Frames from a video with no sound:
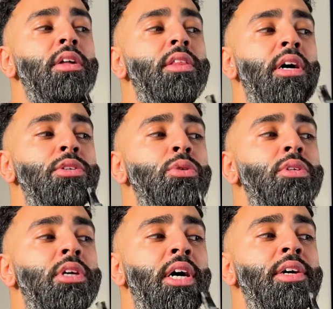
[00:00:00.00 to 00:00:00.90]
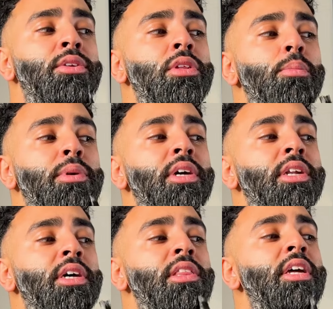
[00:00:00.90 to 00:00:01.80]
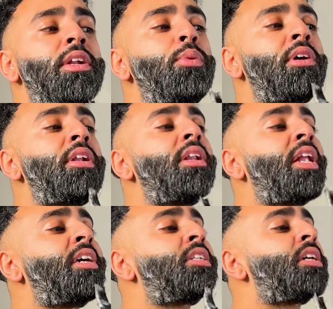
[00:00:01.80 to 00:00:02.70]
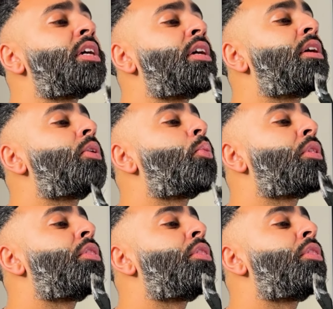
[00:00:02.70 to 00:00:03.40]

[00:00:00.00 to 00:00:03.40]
actual dye to the beard, and then we can later, with